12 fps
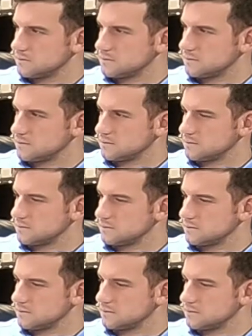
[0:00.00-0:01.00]

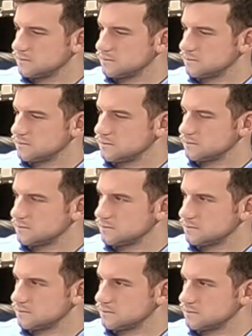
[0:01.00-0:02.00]

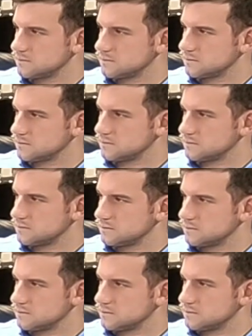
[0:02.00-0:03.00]

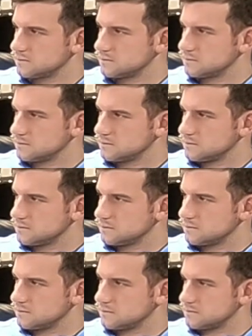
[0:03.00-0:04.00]

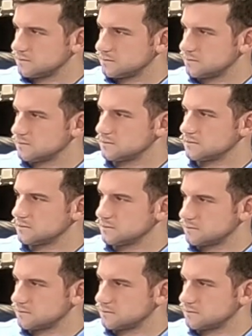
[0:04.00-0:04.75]
(not speaking)